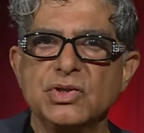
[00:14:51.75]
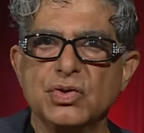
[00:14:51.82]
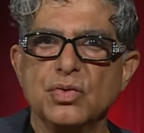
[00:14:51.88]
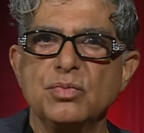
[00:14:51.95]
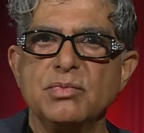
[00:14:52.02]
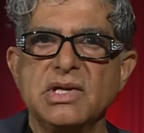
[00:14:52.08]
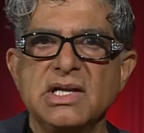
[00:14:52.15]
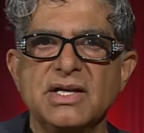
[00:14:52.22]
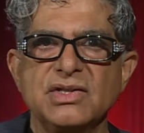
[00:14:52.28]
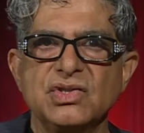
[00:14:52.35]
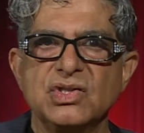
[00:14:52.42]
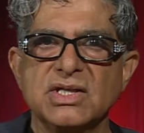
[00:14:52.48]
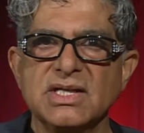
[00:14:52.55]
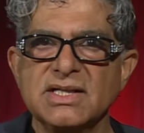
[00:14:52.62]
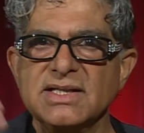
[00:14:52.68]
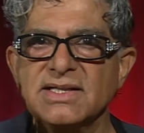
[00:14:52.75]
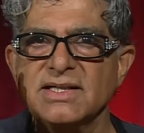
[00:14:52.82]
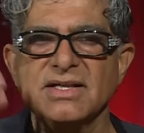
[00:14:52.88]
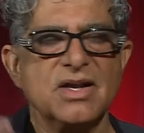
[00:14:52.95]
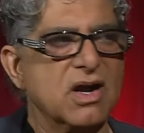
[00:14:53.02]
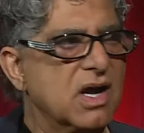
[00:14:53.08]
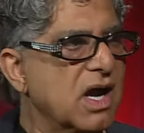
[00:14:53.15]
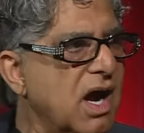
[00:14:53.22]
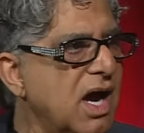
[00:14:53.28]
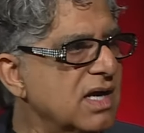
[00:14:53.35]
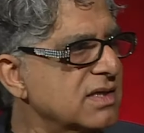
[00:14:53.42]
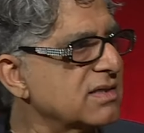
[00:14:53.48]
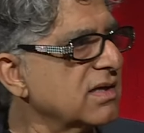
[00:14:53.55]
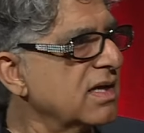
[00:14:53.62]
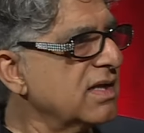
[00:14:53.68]
two million genes in your
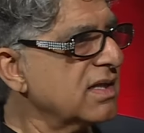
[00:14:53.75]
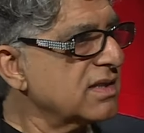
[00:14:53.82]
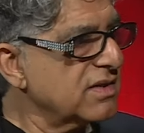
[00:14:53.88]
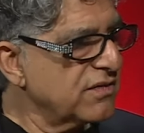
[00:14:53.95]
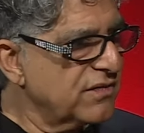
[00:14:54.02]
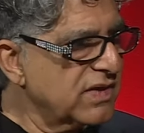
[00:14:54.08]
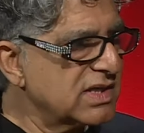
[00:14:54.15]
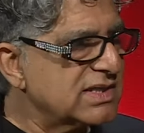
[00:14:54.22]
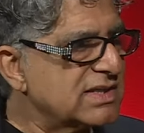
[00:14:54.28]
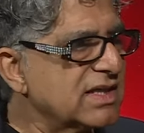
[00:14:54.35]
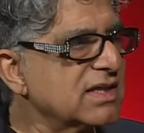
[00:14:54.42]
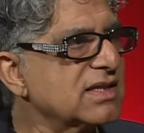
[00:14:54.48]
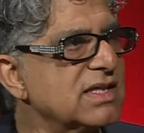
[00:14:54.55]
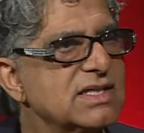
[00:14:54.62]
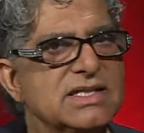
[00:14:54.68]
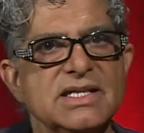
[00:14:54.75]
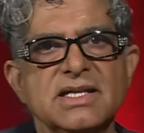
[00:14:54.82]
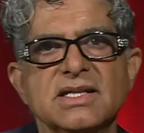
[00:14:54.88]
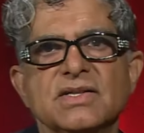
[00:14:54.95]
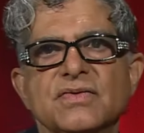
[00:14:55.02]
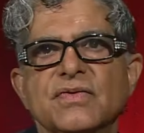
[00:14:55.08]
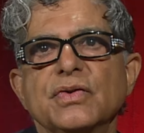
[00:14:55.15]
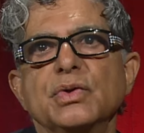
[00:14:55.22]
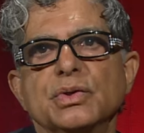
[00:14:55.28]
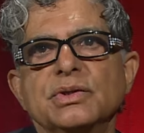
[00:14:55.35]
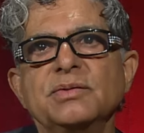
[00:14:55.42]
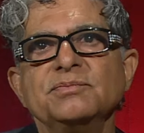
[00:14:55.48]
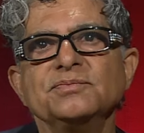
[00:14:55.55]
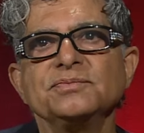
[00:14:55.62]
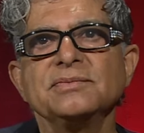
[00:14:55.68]
gut, the first thing they see is food.